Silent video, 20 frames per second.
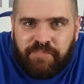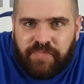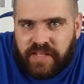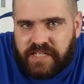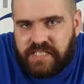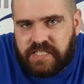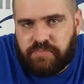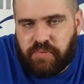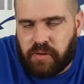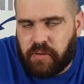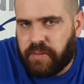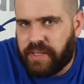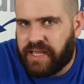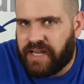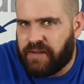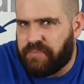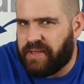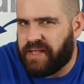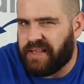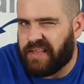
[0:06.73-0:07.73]
This is probably
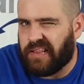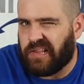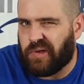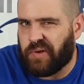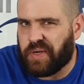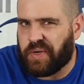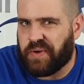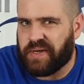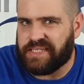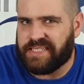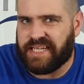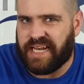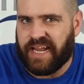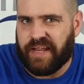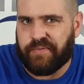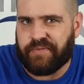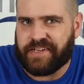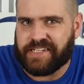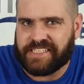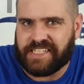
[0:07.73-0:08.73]
going to be a little quick one
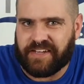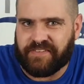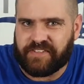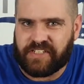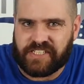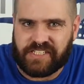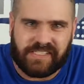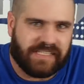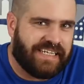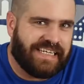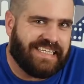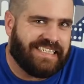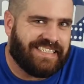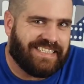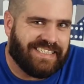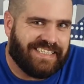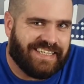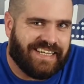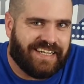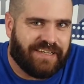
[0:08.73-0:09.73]
today because I've decided
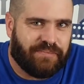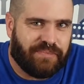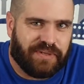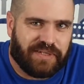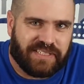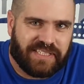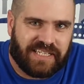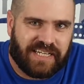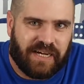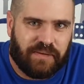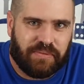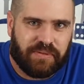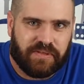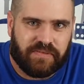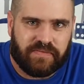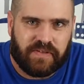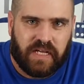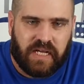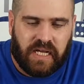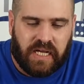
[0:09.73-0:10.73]
to unbox a
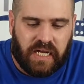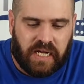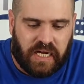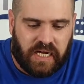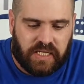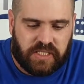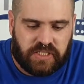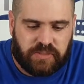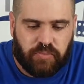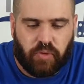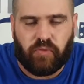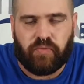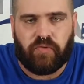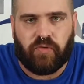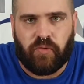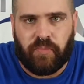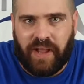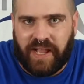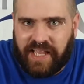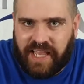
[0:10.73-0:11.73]
couple of small
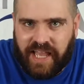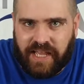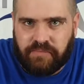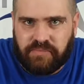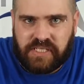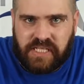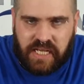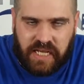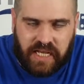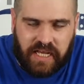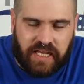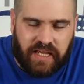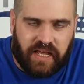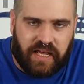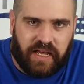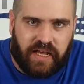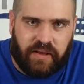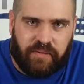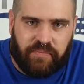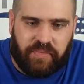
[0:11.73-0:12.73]
format games
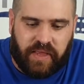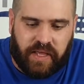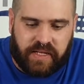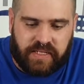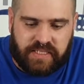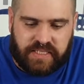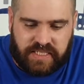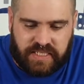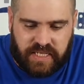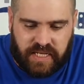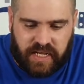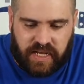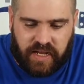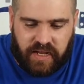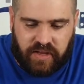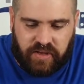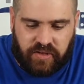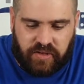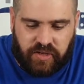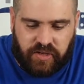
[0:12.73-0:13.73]

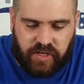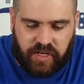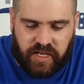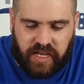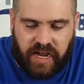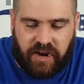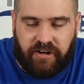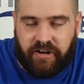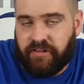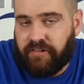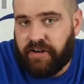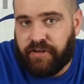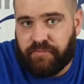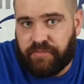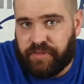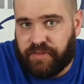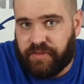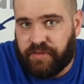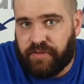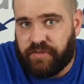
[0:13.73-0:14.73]
that you can carry around
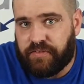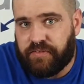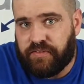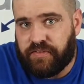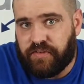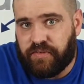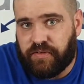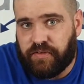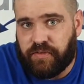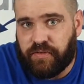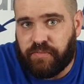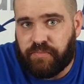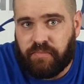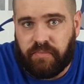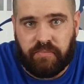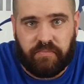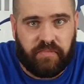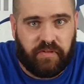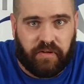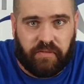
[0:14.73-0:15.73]
with you to
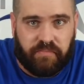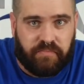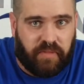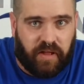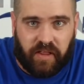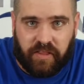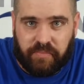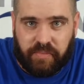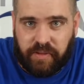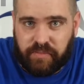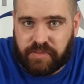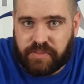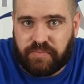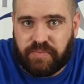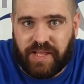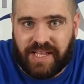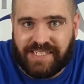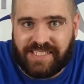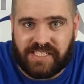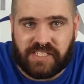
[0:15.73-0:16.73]
other people's
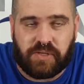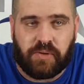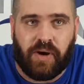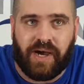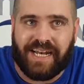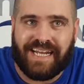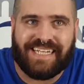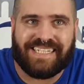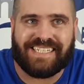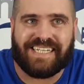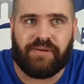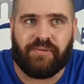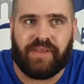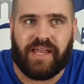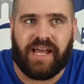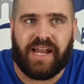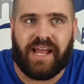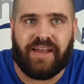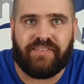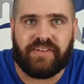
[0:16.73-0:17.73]
places quite easily
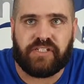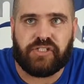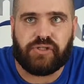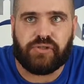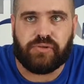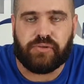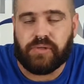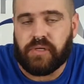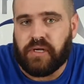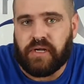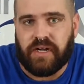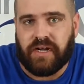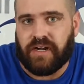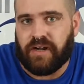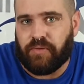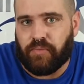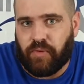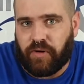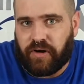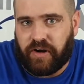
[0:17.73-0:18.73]
without having to
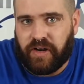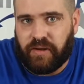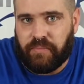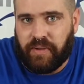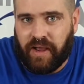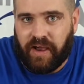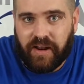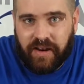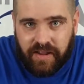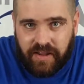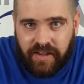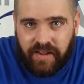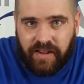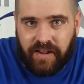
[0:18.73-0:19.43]
worry about